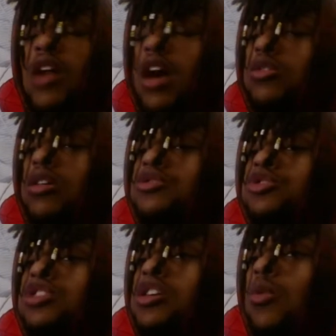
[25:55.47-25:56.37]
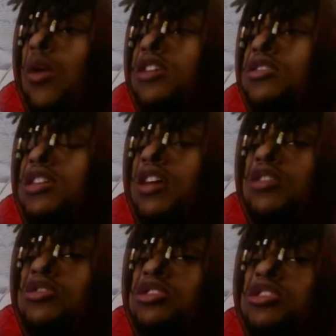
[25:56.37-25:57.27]
I don't understand why. Like, I
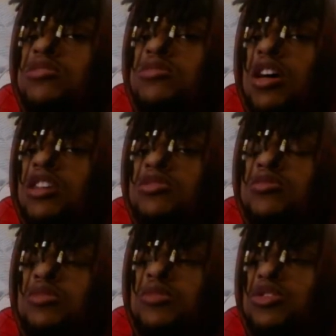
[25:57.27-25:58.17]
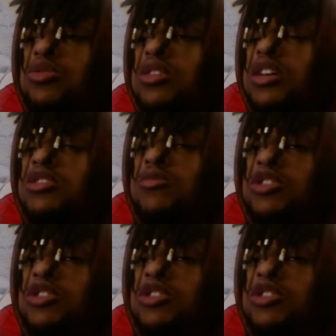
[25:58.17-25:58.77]
understand some guys just be doing that to be